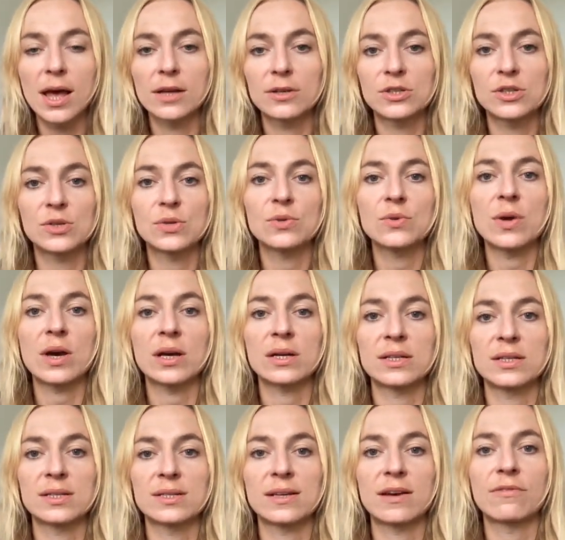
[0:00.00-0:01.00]
to a
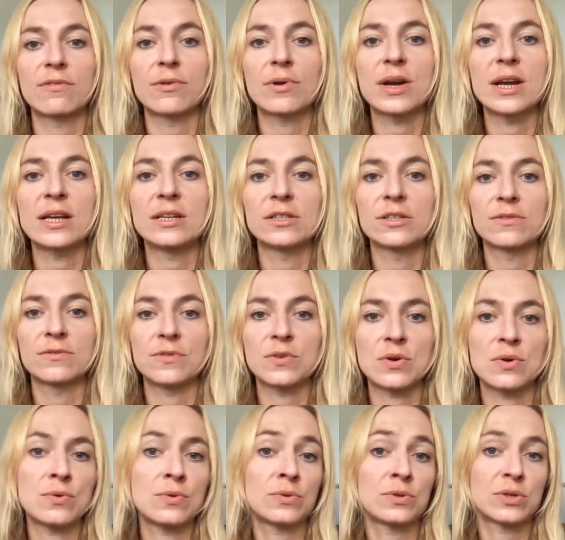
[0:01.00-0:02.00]
discovery
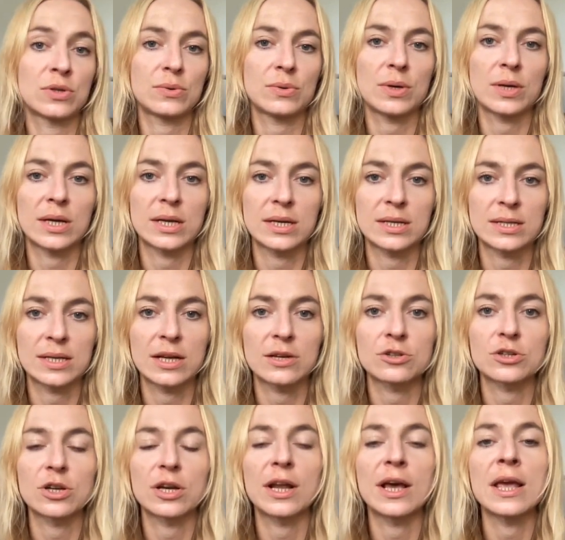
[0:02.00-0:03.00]
interview so you can
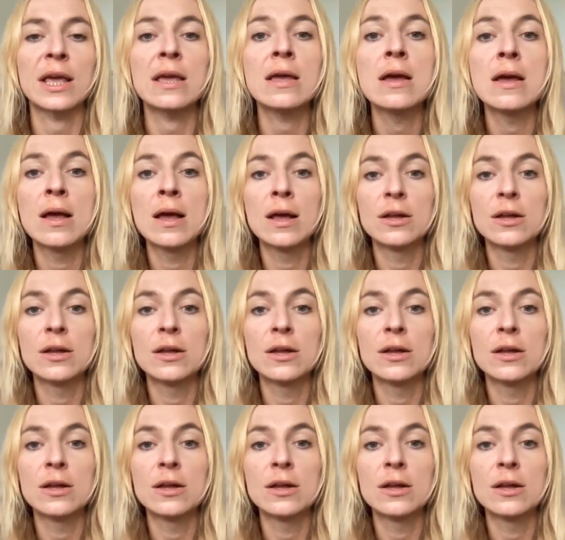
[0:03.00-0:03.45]
essentially